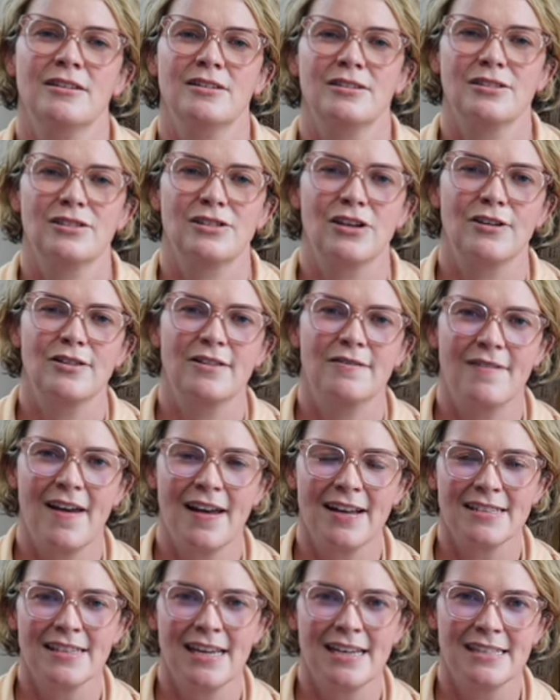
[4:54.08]
So the
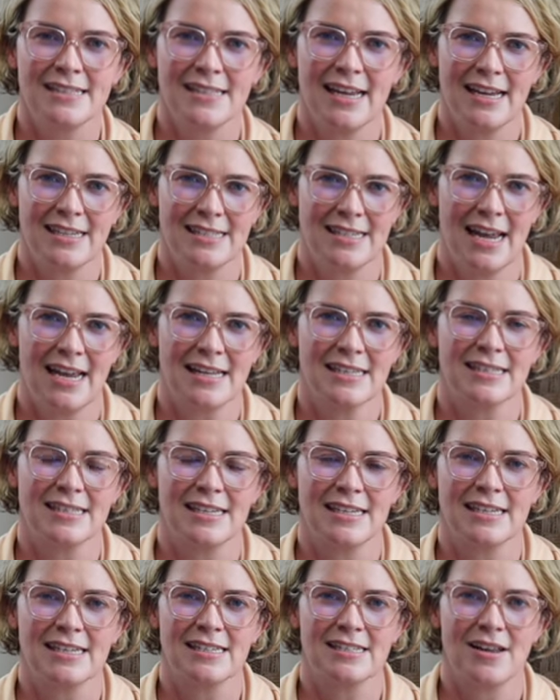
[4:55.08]
vaccines get
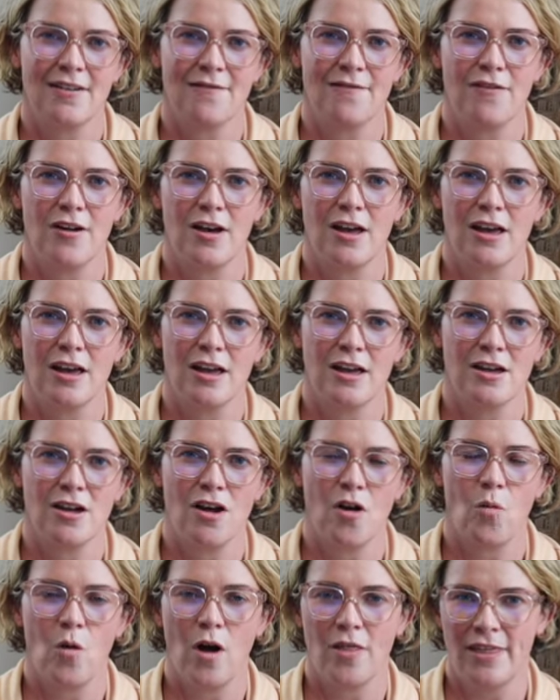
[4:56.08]
tested for
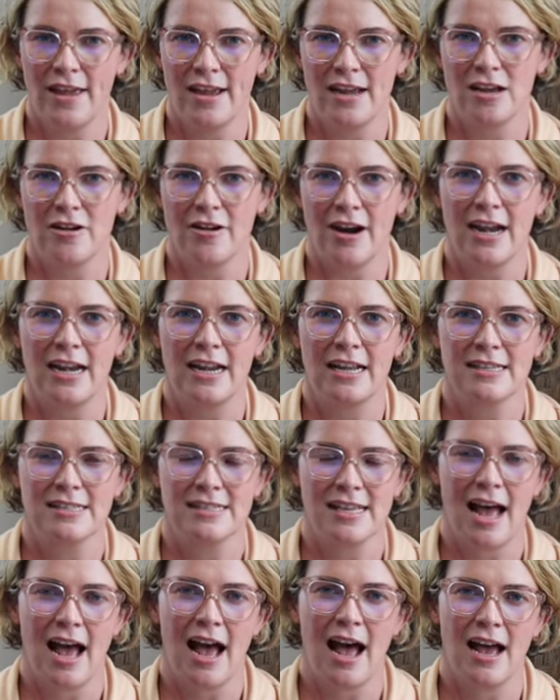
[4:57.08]
what the
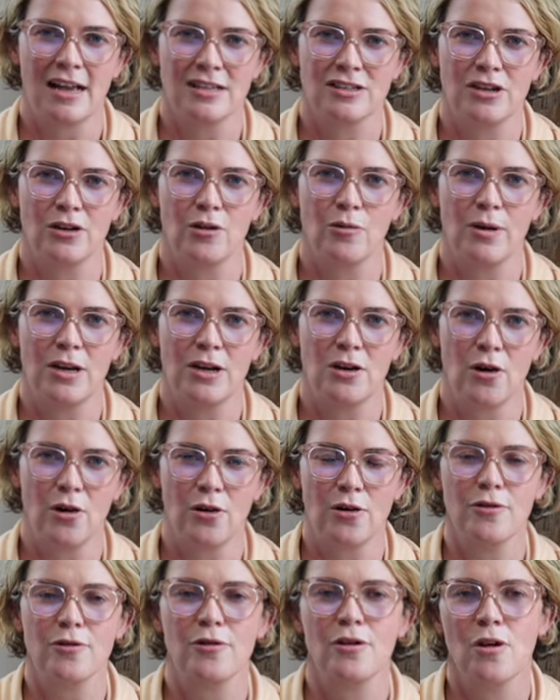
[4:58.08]
ingredients are, so we
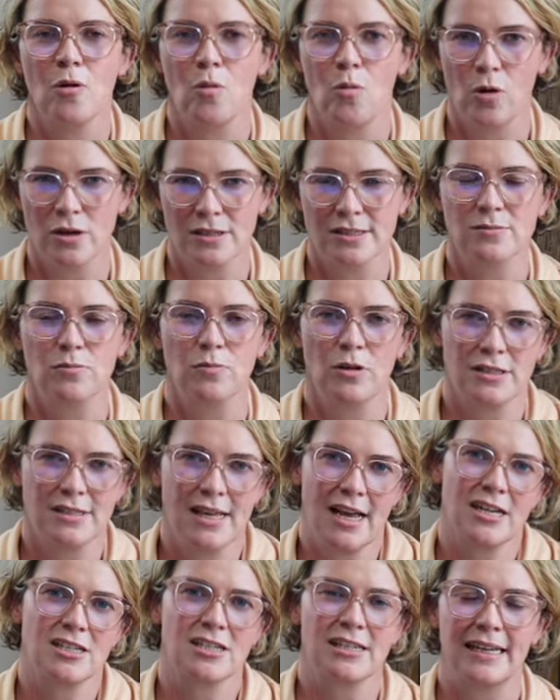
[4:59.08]
know what's
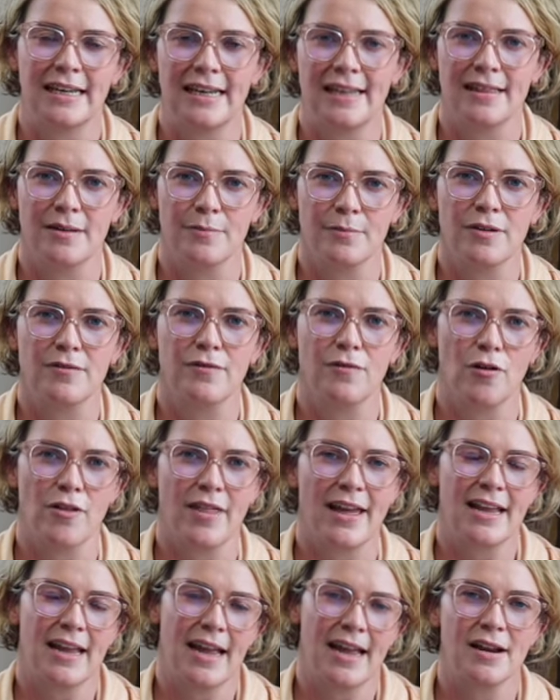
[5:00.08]
actually in them before
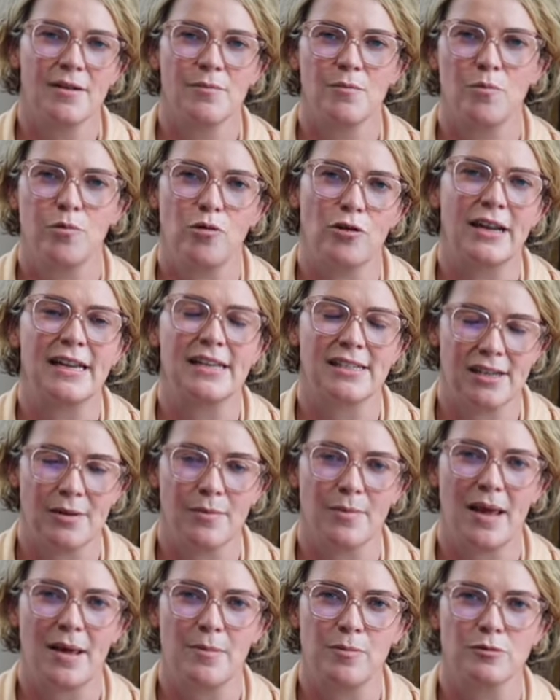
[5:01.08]
they get put into
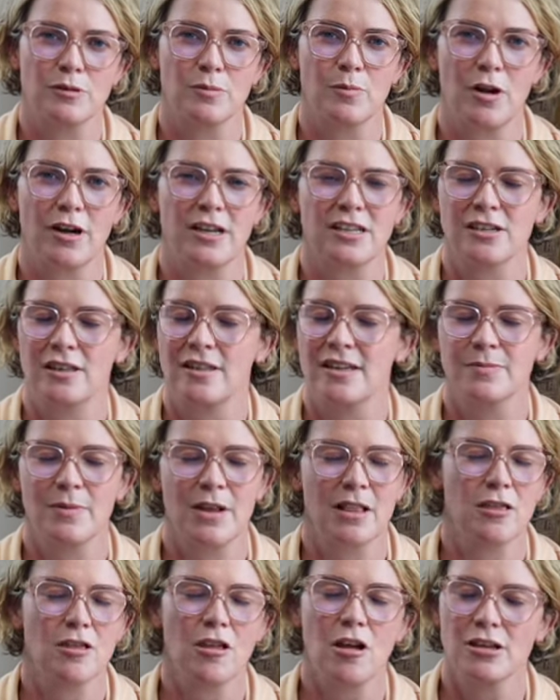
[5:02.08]
people's bodies. So there's
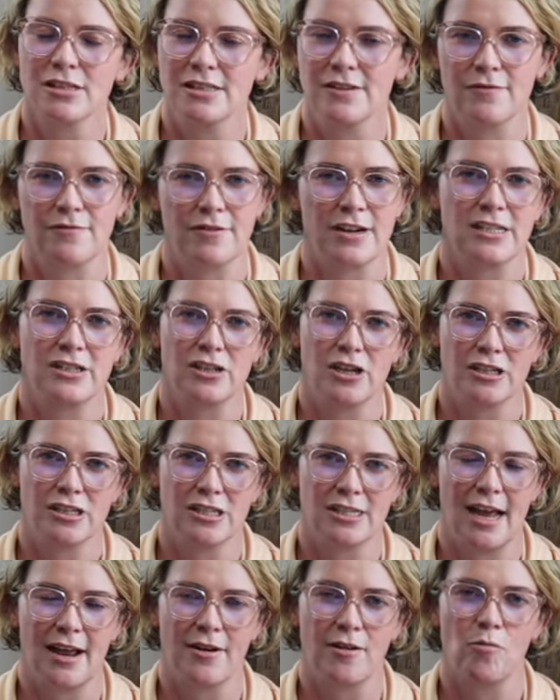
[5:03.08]
been lots of
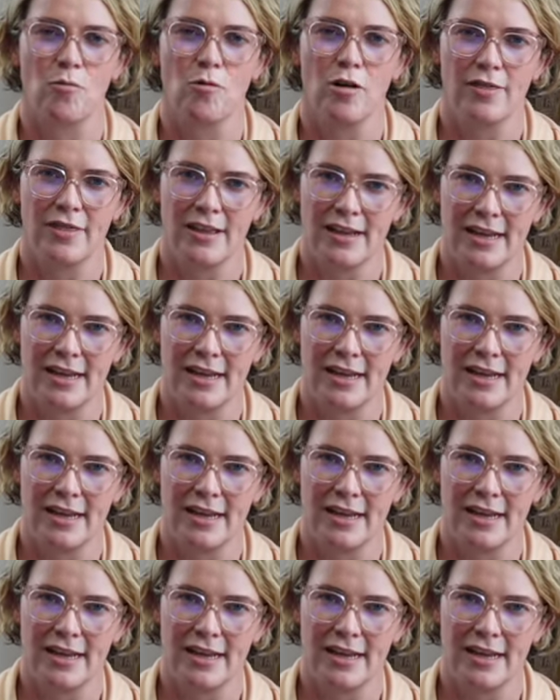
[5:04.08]
research done on what the